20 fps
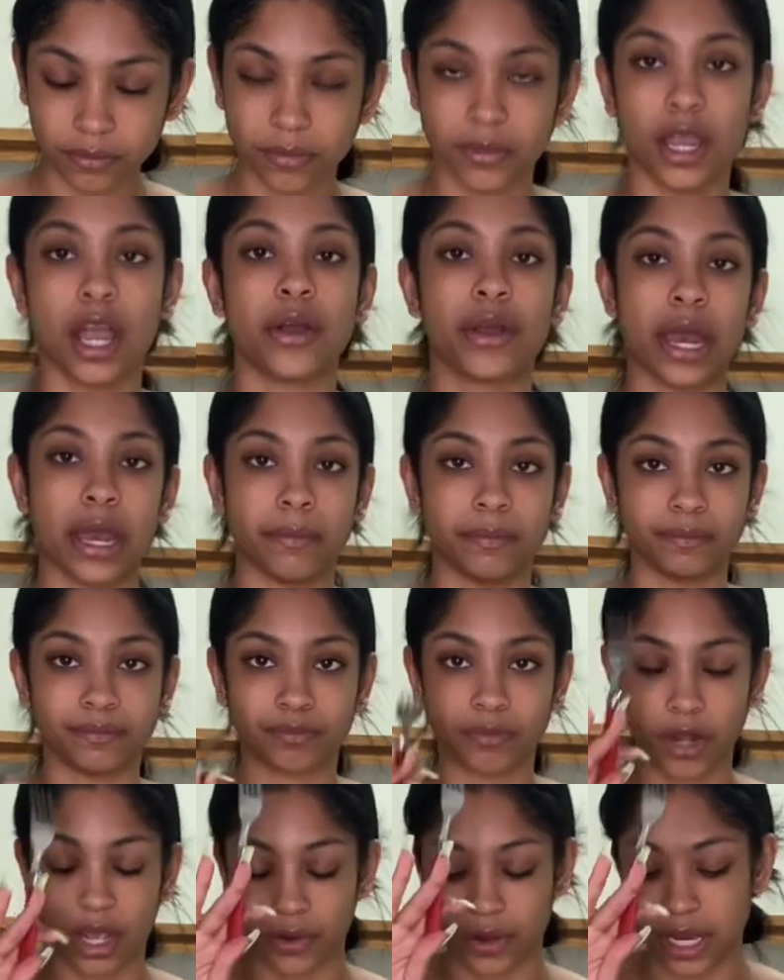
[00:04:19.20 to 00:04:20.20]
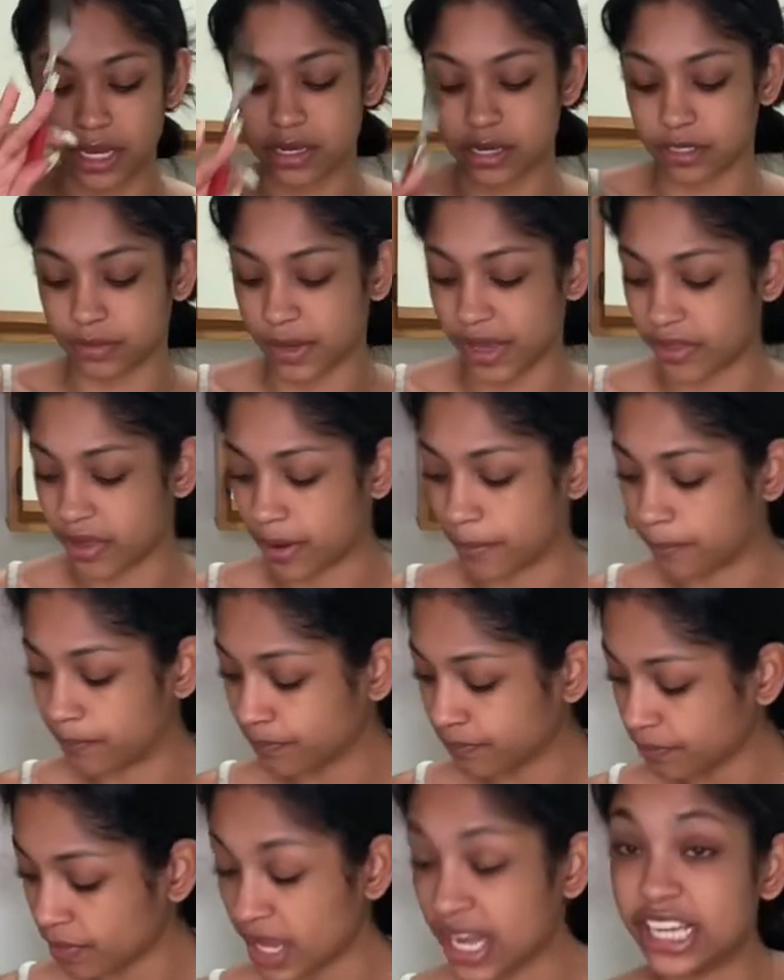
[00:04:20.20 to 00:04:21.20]
Okay. Okay. Here's my thing.
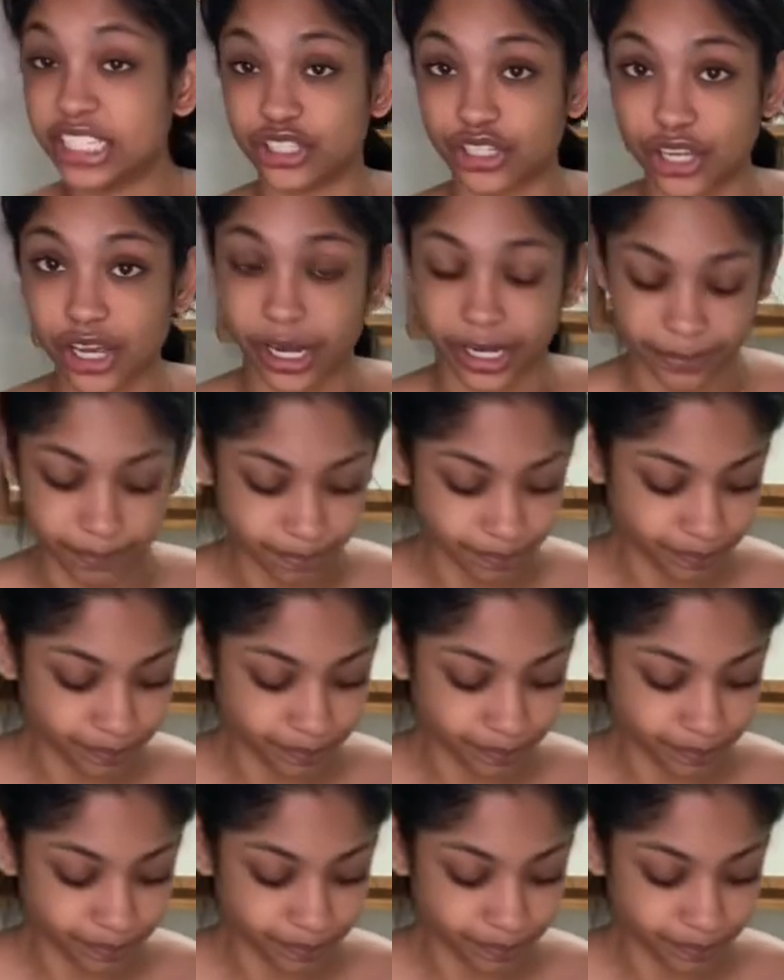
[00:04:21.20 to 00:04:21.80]
It's good.